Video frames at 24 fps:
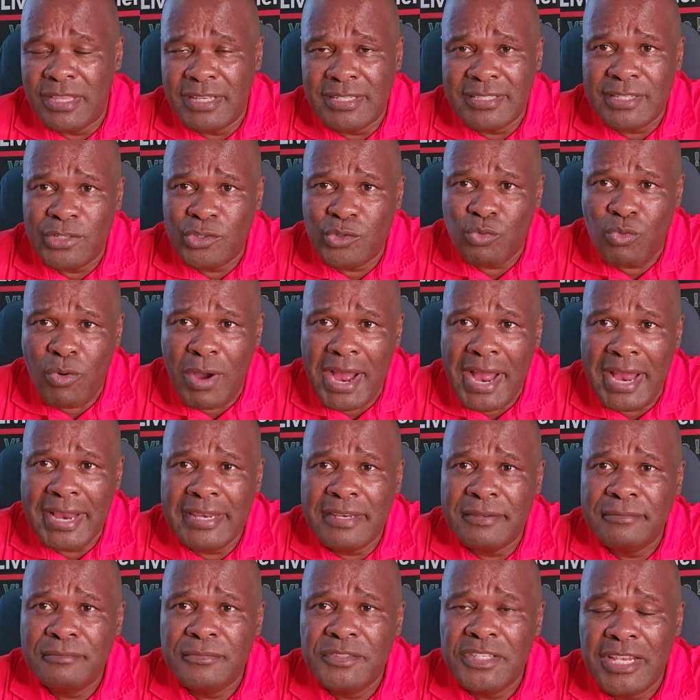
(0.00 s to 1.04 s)
This is
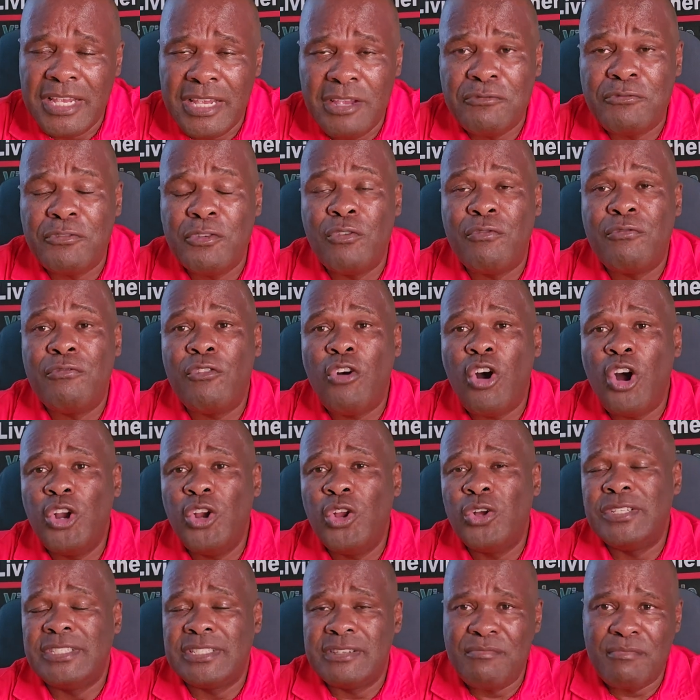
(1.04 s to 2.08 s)
why if you
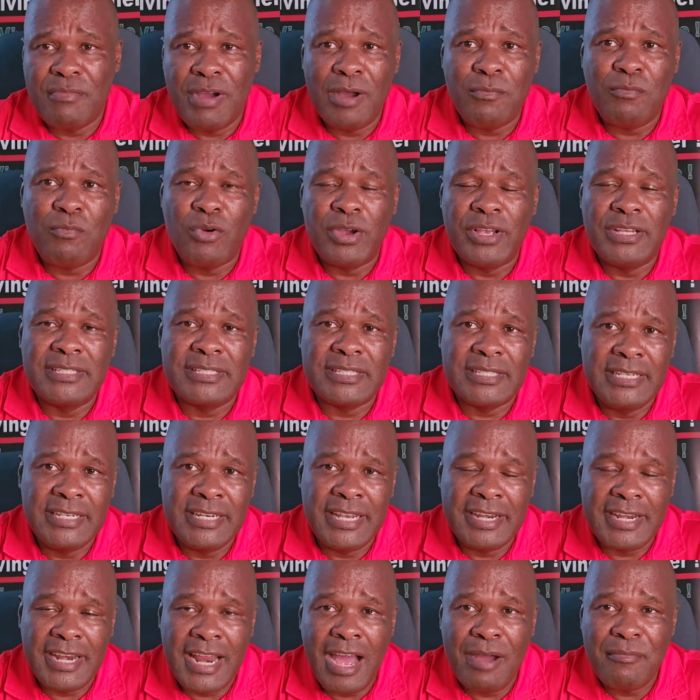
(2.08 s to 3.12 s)
follow Zimbabweans
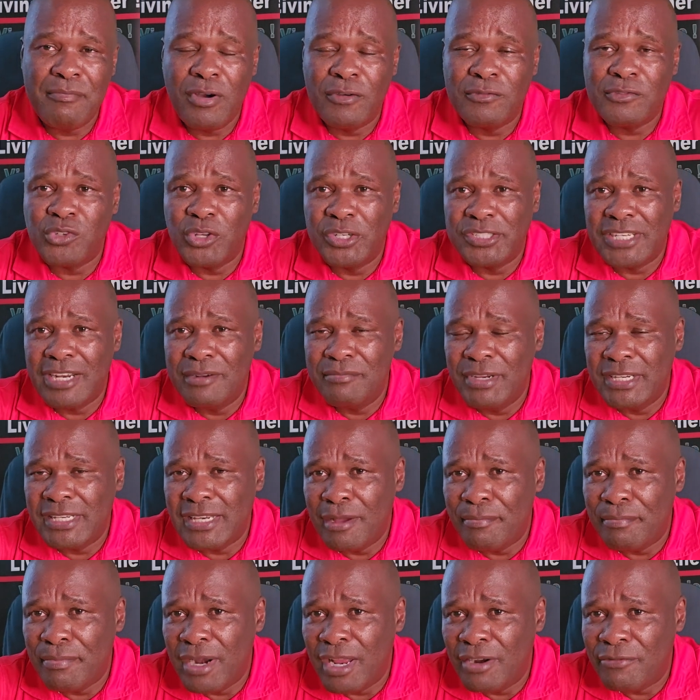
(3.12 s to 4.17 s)
in a number of social
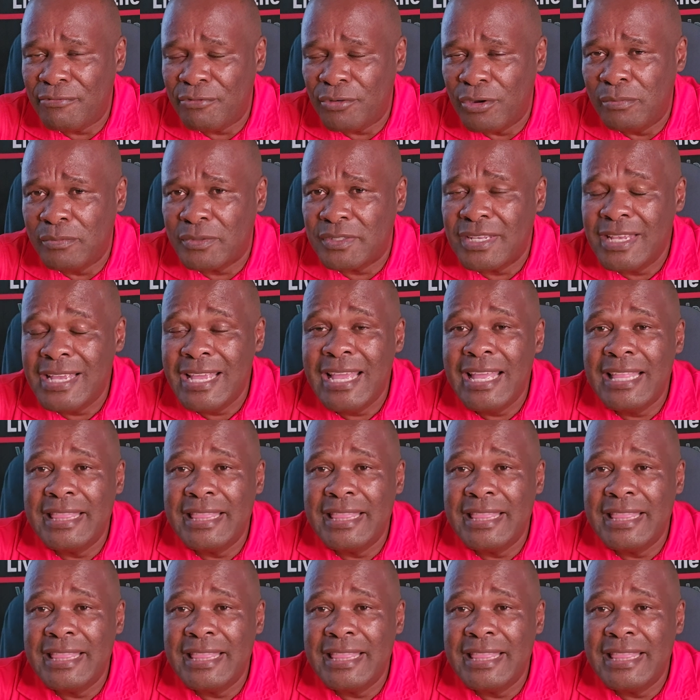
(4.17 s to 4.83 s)
media platforms,